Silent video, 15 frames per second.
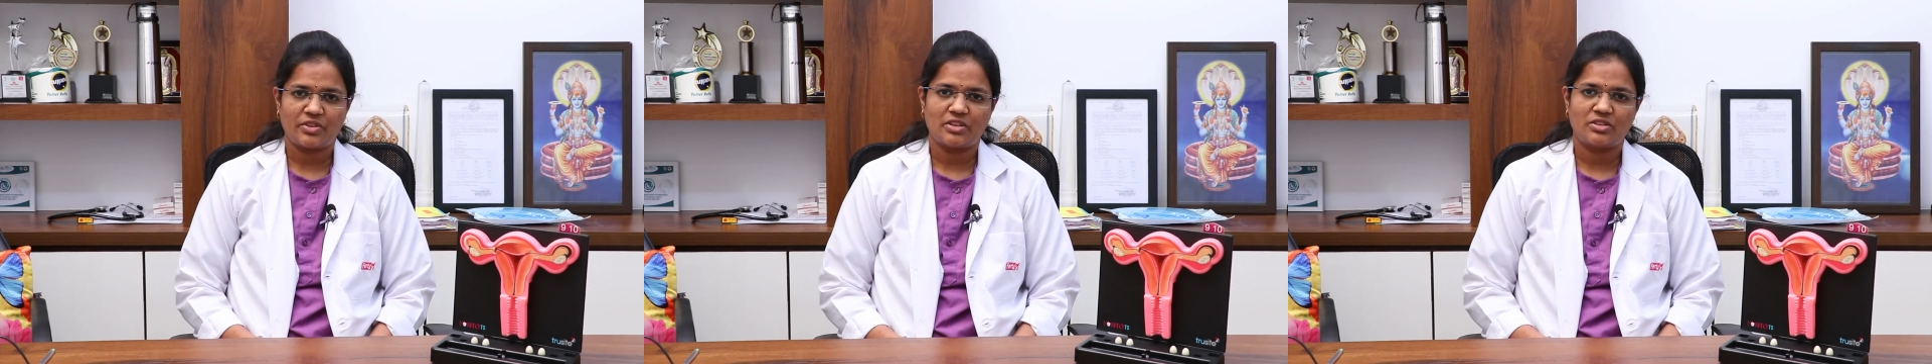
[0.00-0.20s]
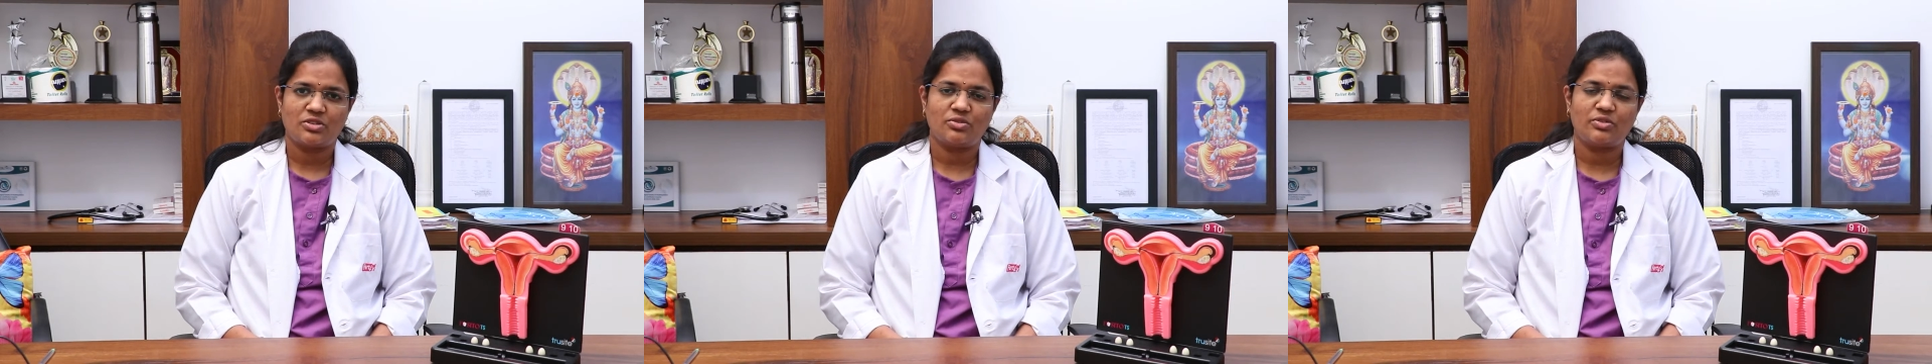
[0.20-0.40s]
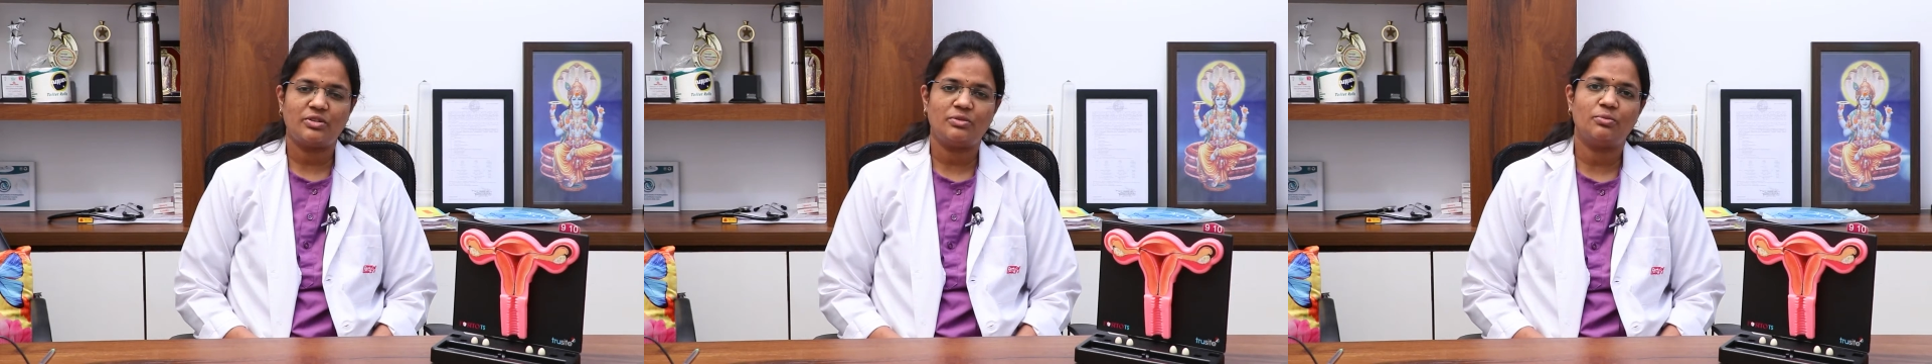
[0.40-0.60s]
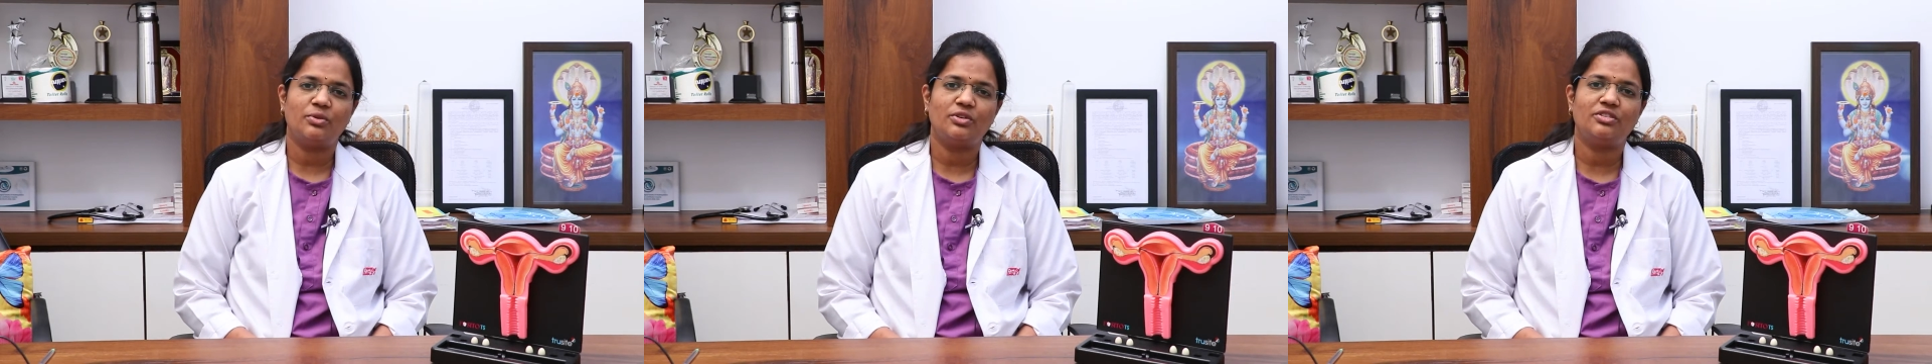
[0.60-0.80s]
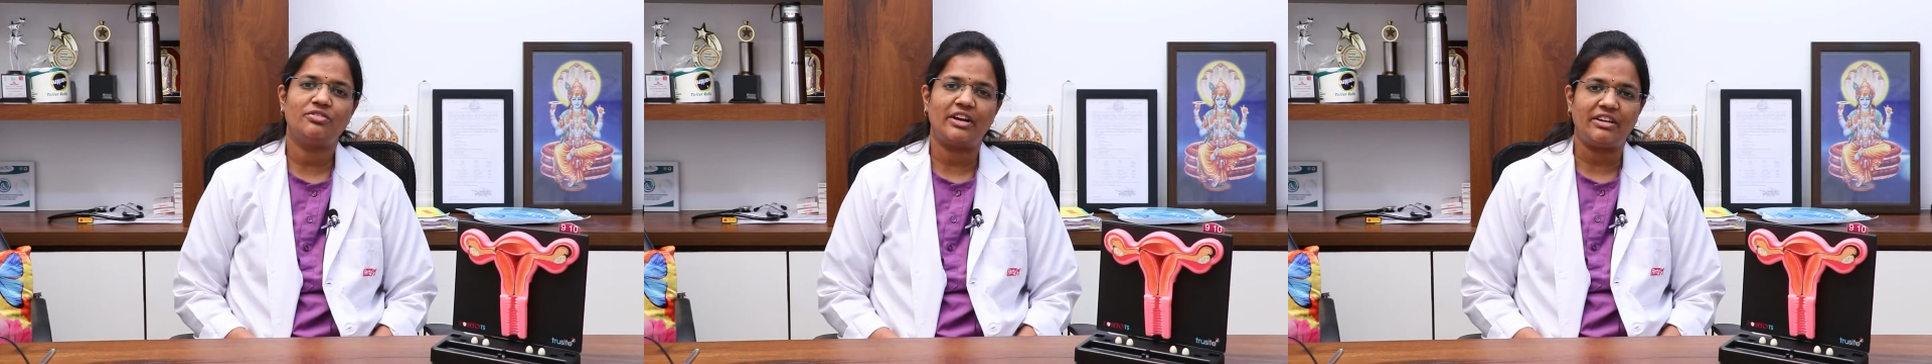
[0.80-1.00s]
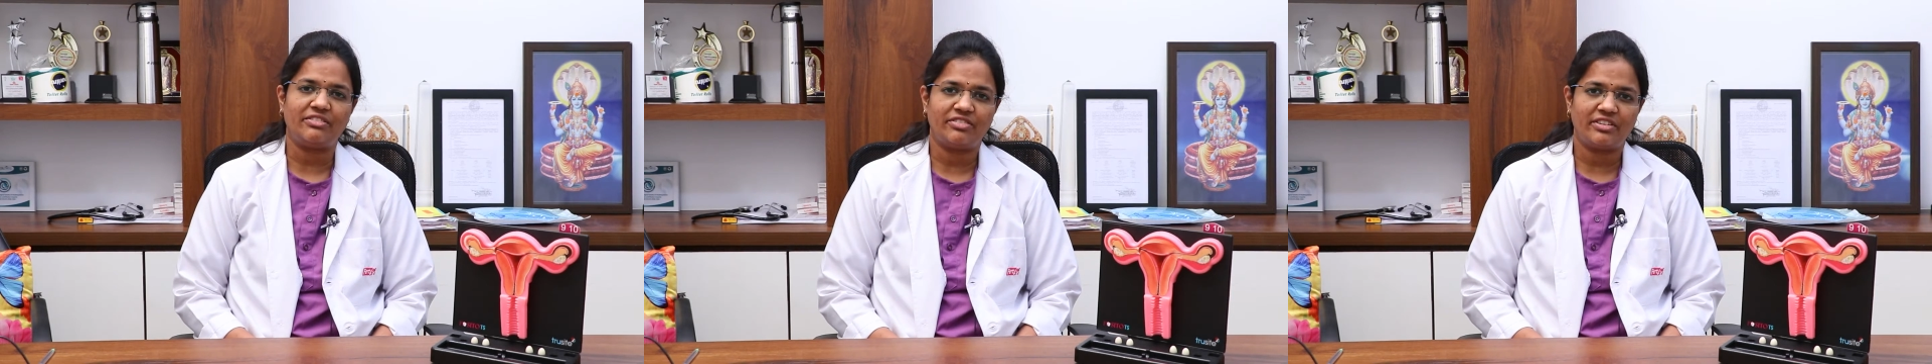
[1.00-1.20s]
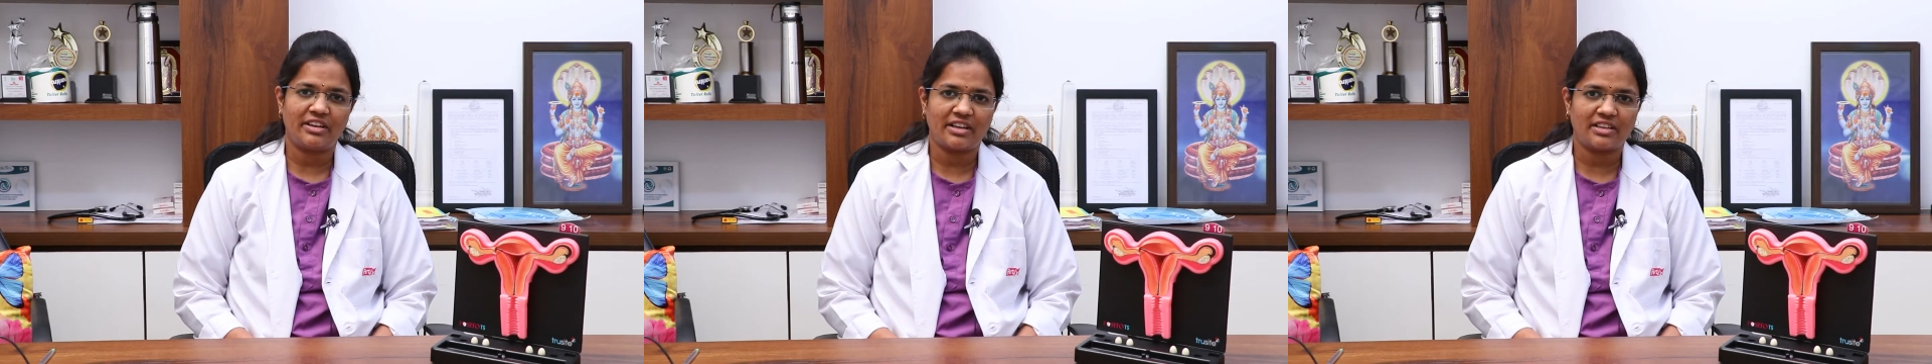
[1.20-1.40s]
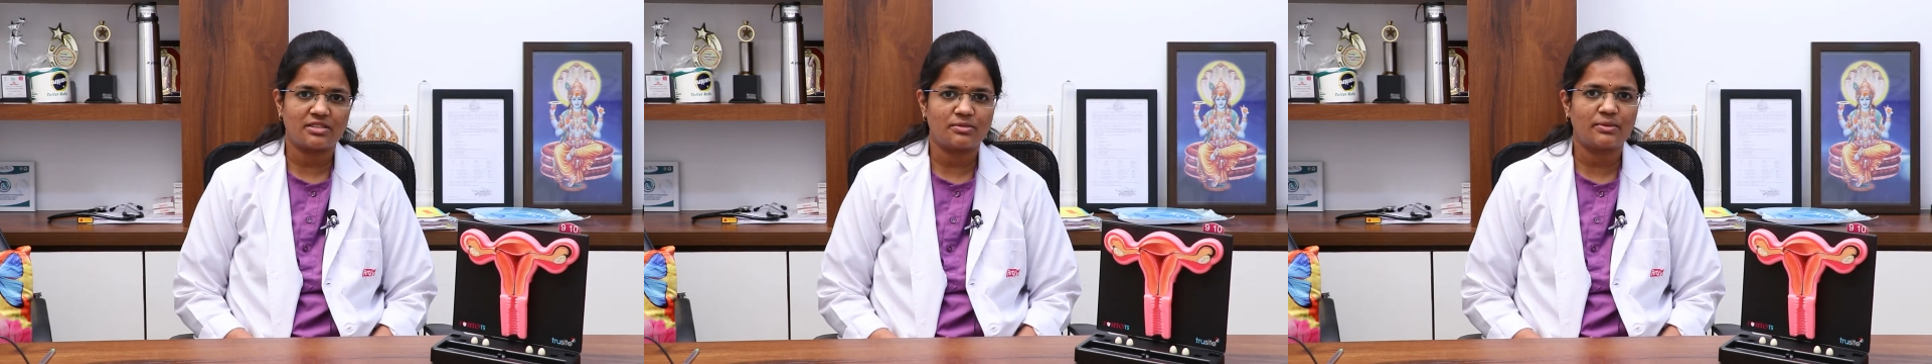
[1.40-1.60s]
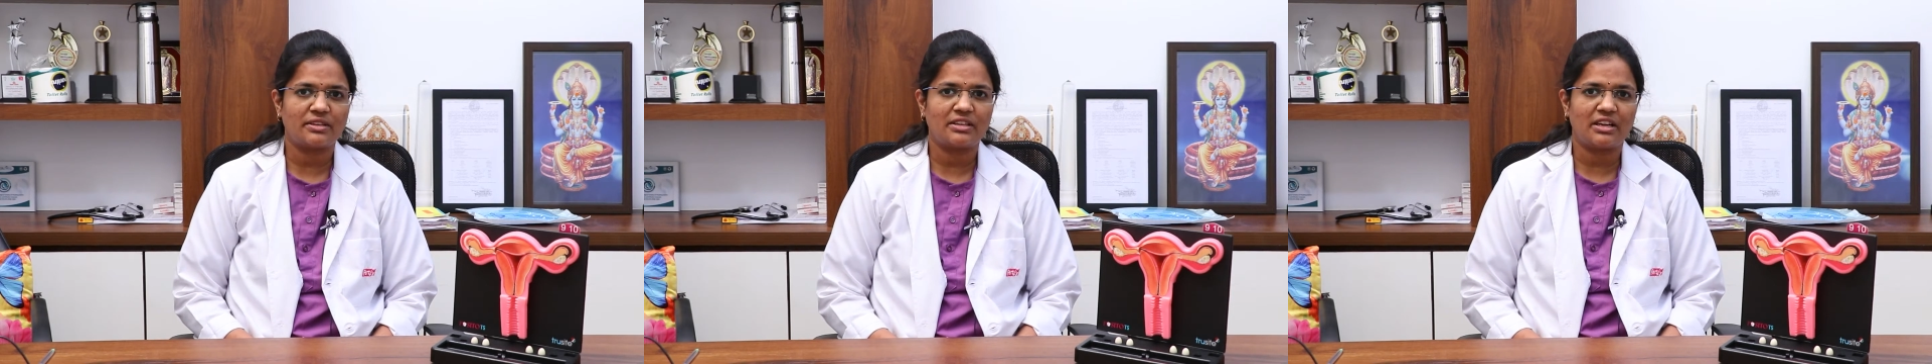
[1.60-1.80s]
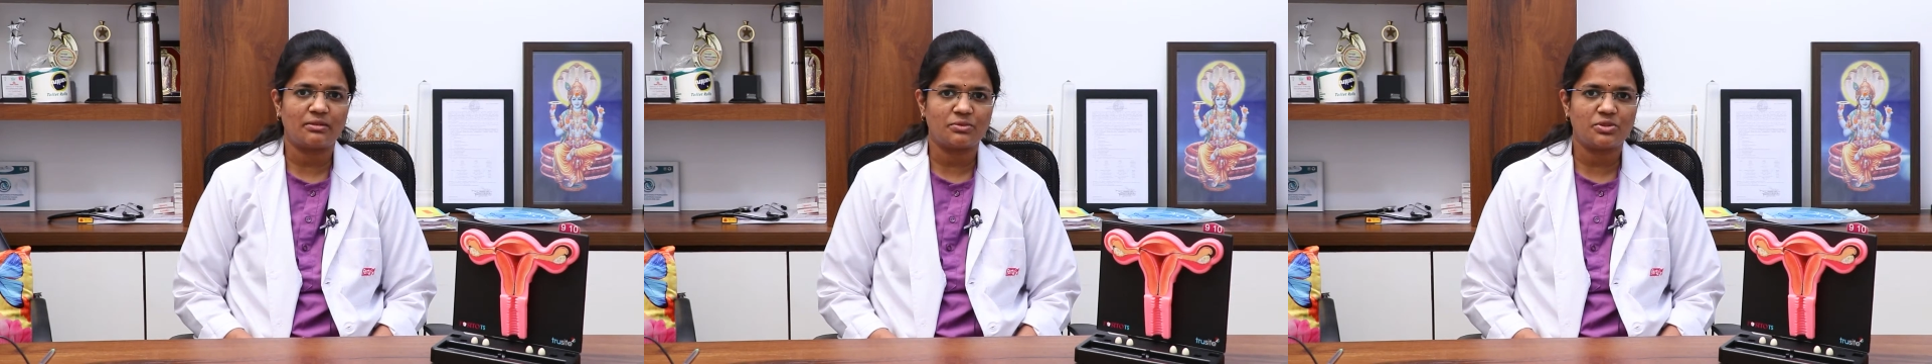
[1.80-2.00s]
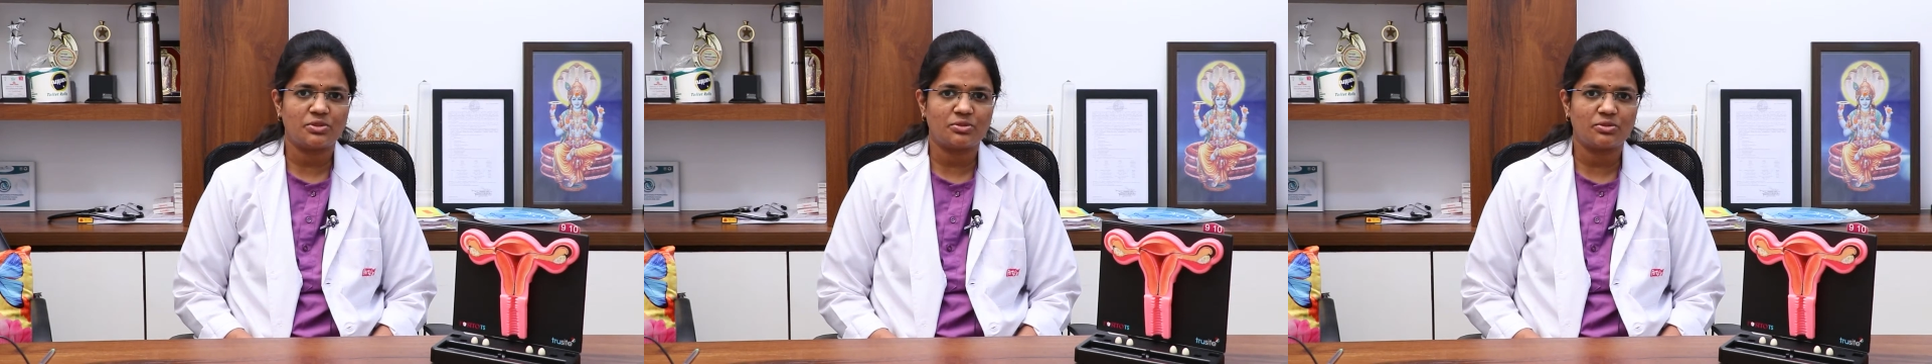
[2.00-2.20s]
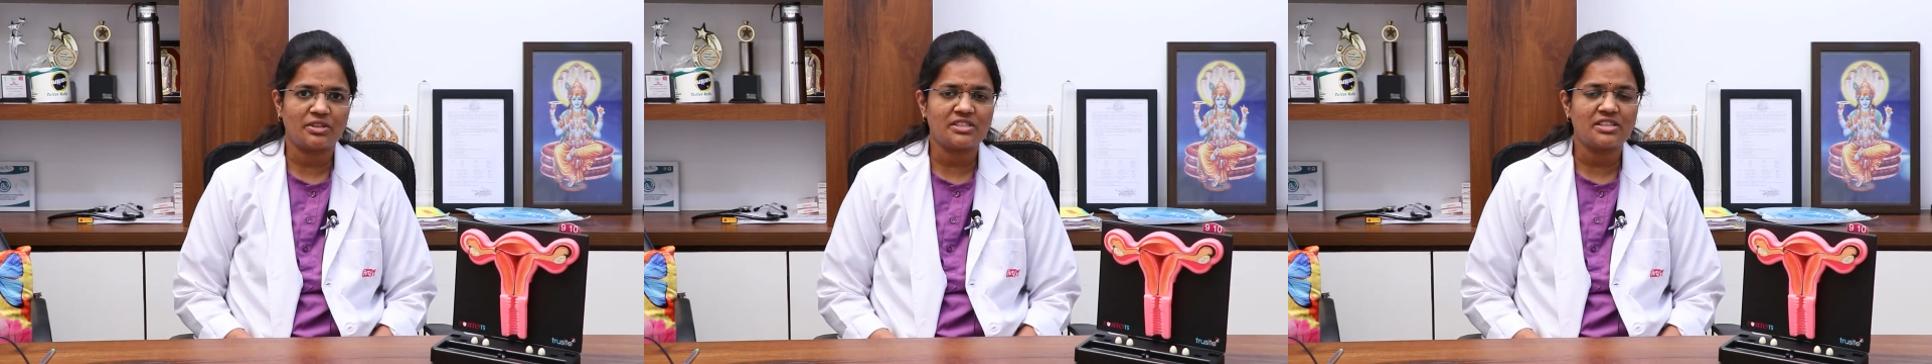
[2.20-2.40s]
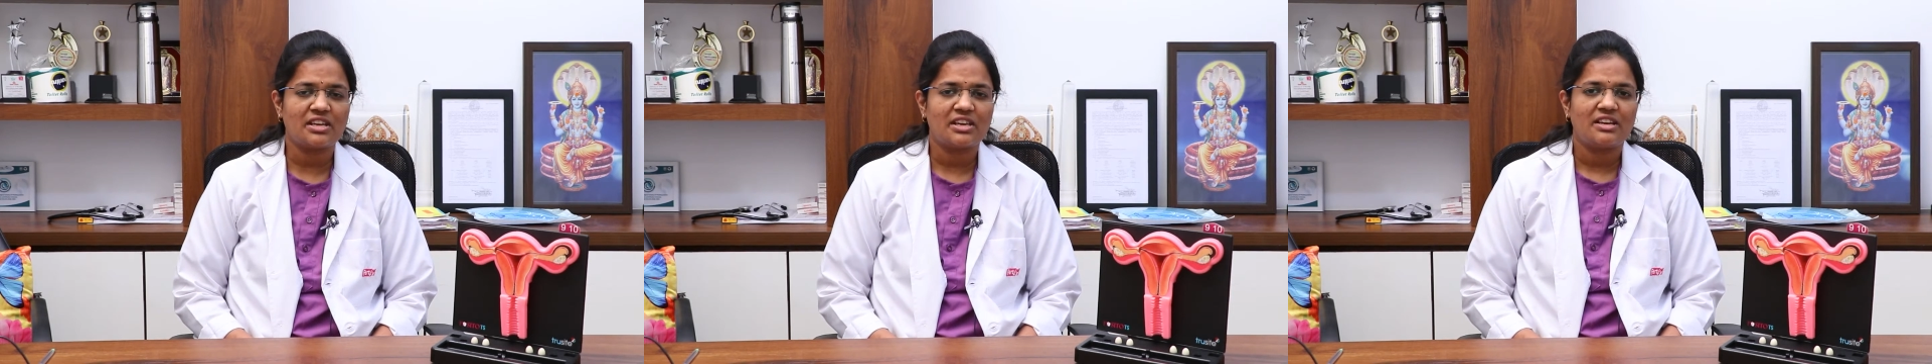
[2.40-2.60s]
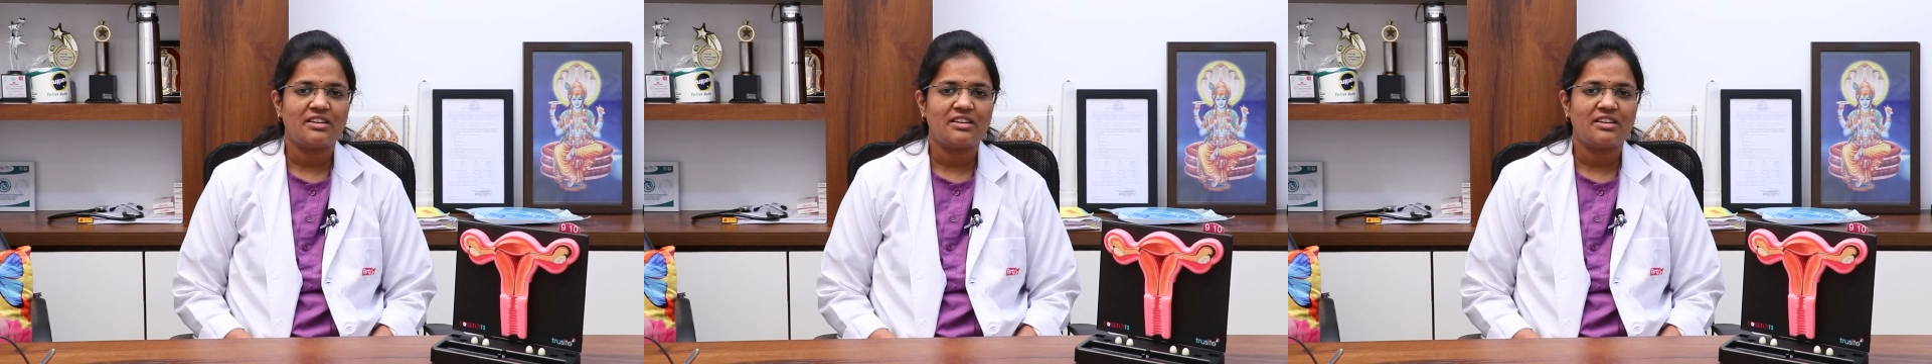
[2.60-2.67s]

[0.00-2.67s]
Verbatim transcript: So when both wife and husband comes to us,